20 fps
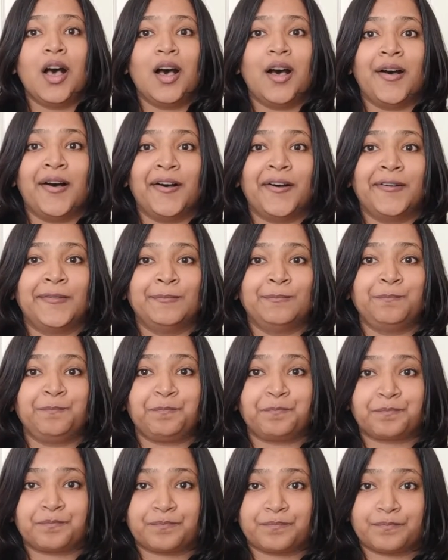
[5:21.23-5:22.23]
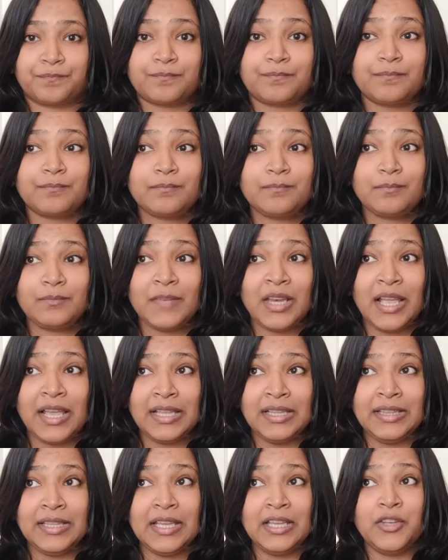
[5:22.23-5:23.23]

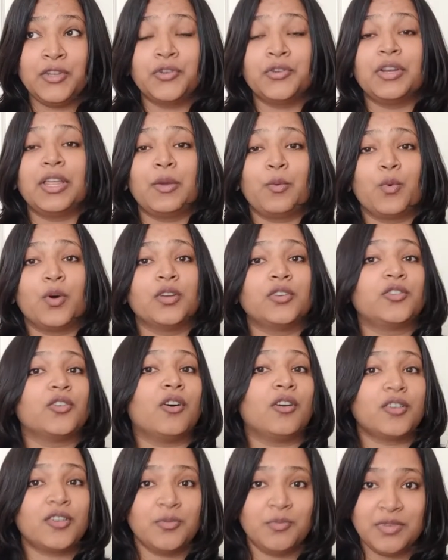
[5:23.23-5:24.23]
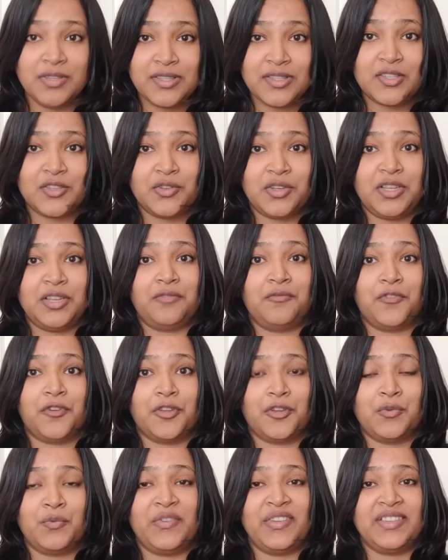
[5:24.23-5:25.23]
and then like what documents you need
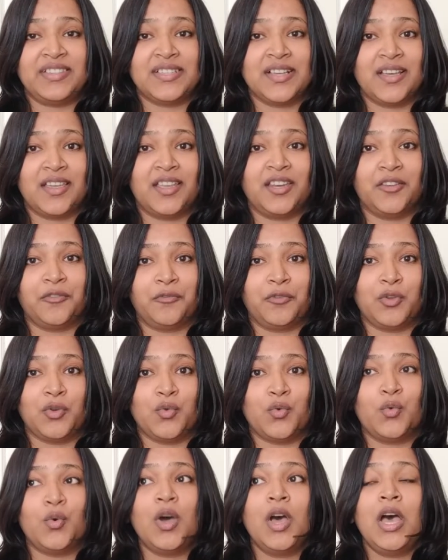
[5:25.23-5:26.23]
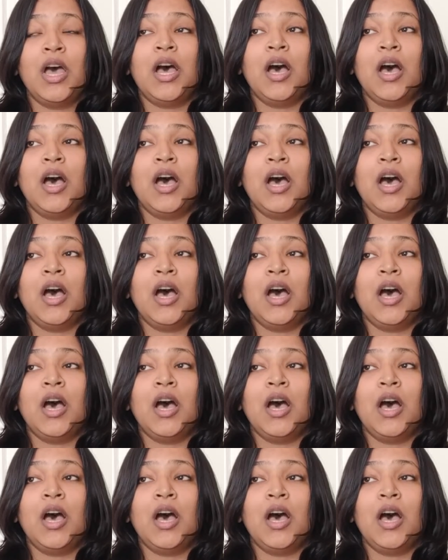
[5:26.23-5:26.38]
for your visa interview.